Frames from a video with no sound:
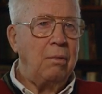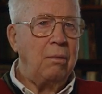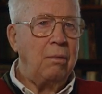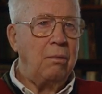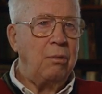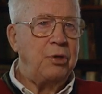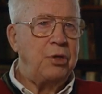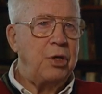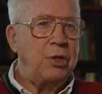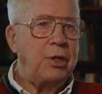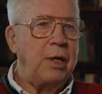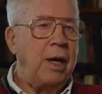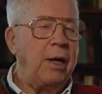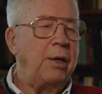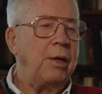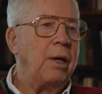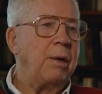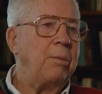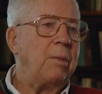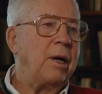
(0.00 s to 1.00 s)
was just
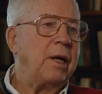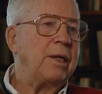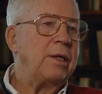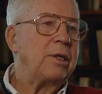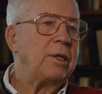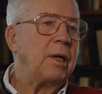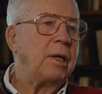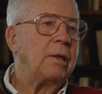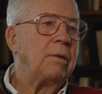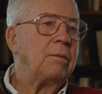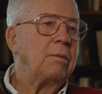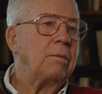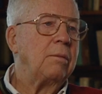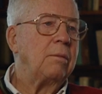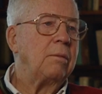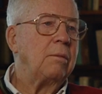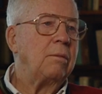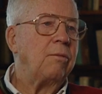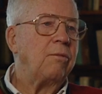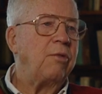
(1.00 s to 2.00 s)
getting their mindset.
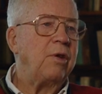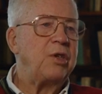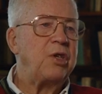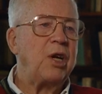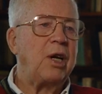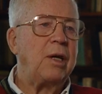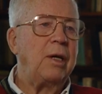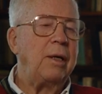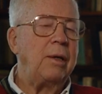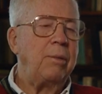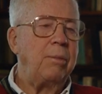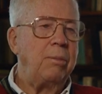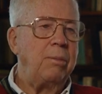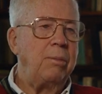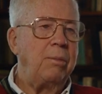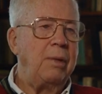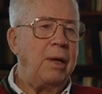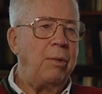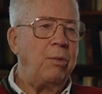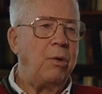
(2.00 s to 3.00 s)
Physically,
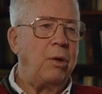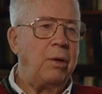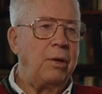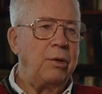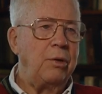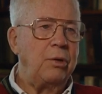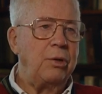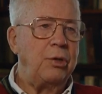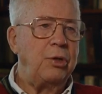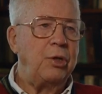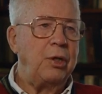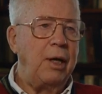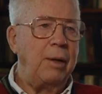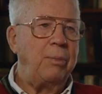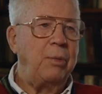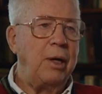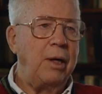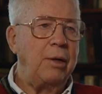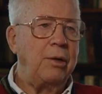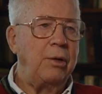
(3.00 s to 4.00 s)
they were in good
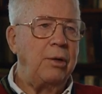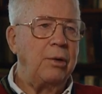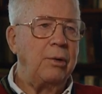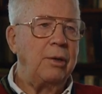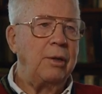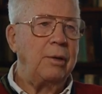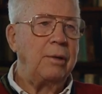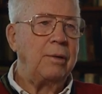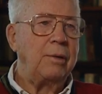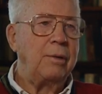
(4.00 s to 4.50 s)
shape. They could do it.